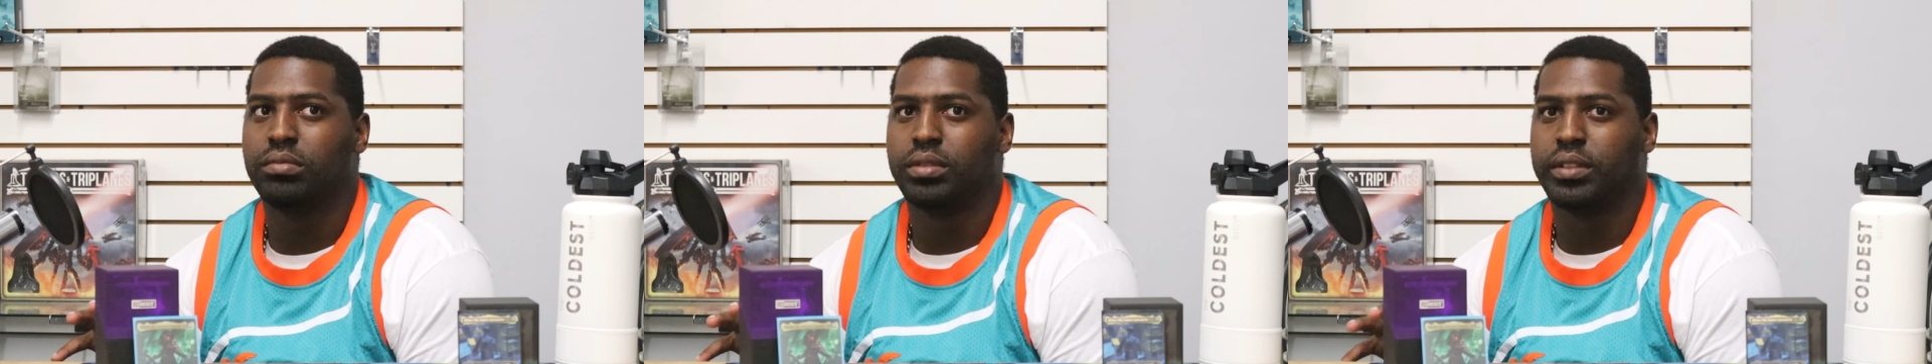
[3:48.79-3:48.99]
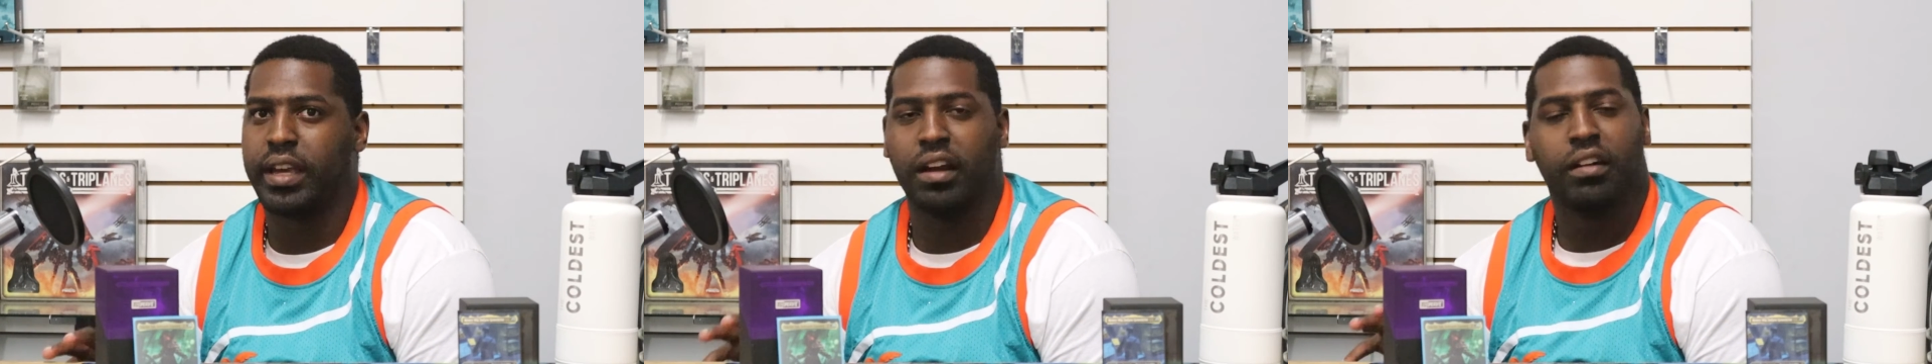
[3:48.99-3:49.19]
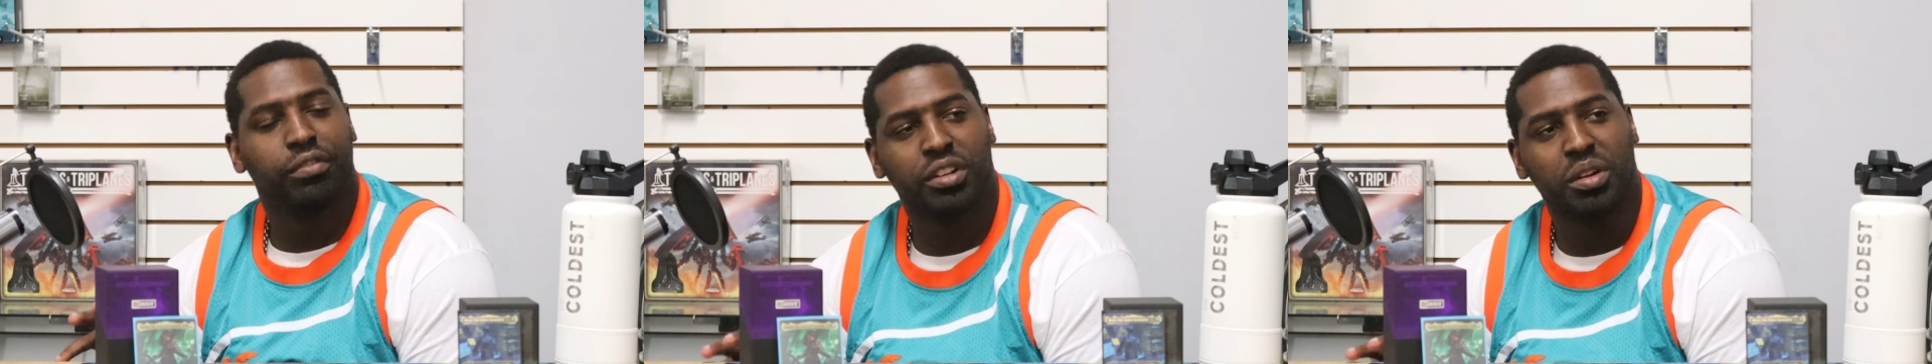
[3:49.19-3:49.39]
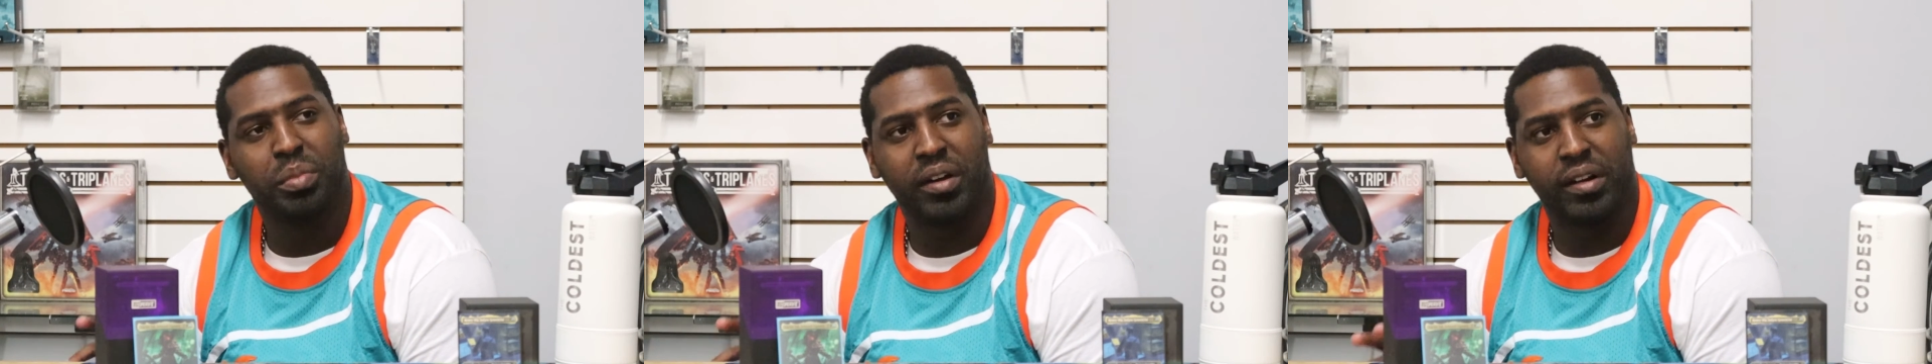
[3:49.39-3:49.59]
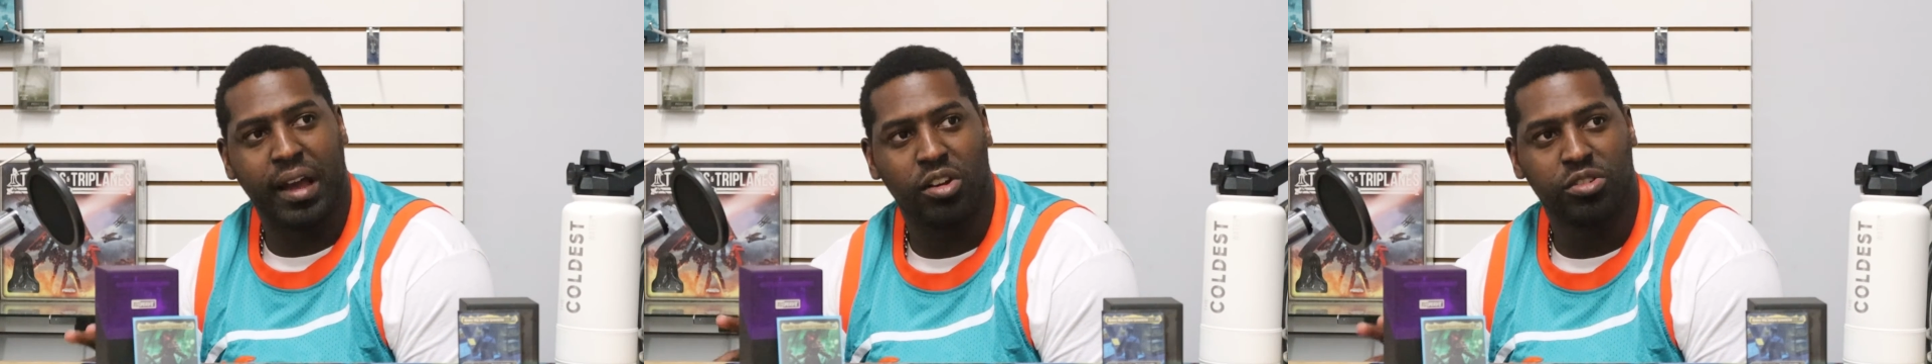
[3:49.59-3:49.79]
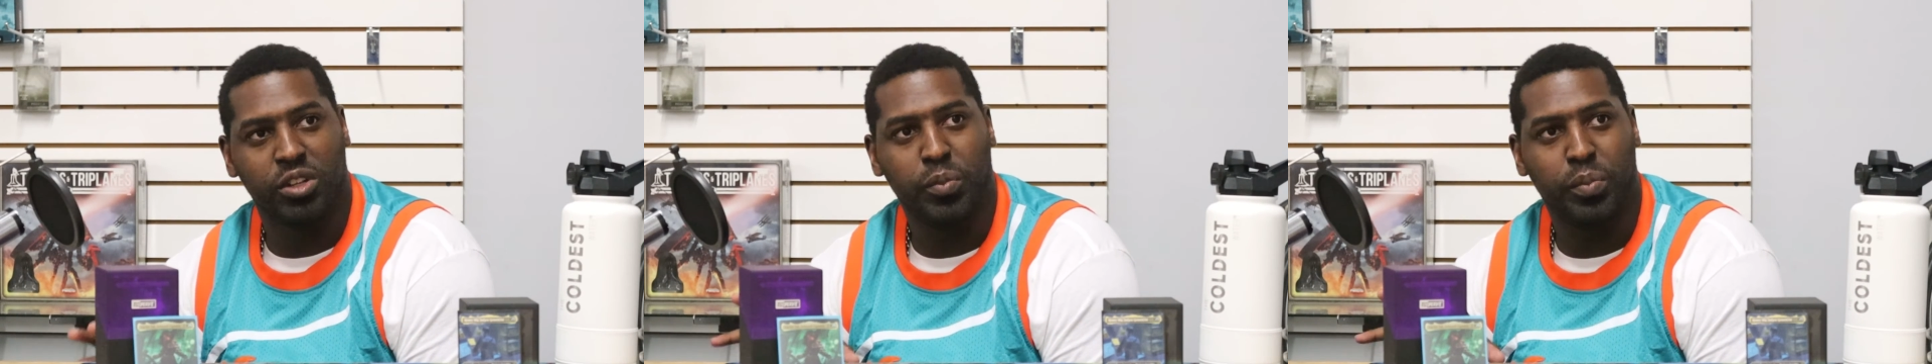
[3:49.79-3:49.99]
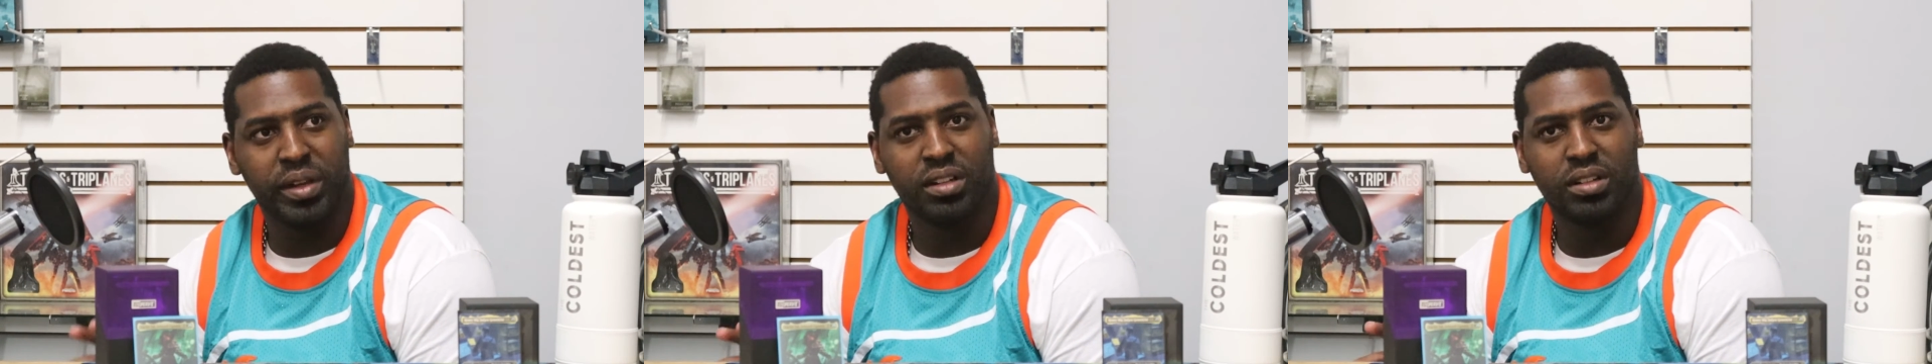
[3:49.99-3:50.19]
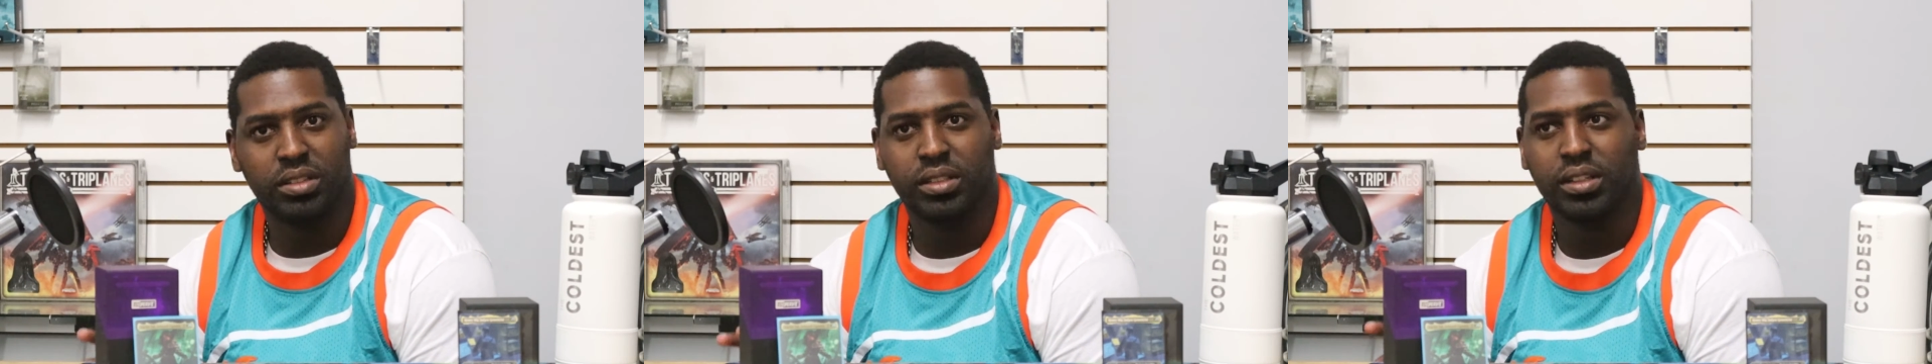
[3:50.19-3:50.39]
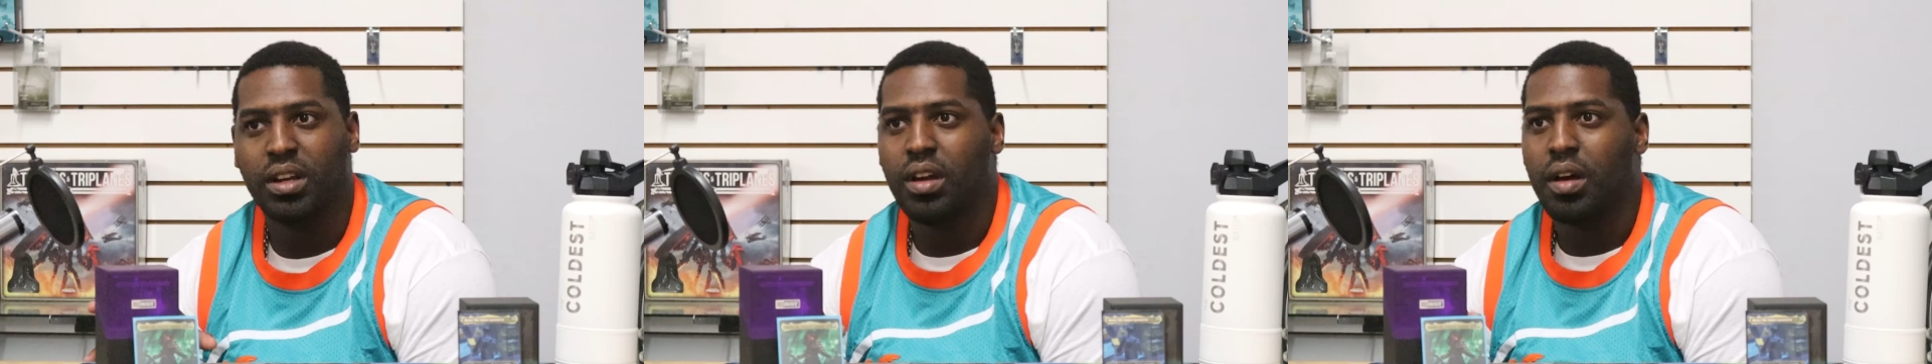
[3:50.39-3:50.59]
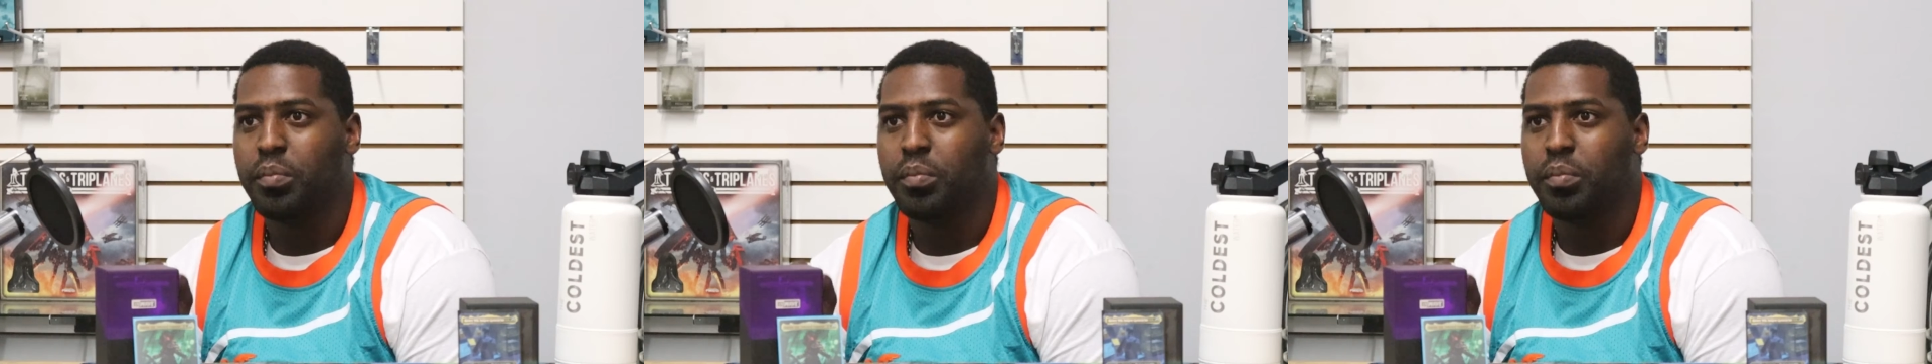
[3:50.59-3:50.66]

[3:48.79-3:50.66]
careful about how you build,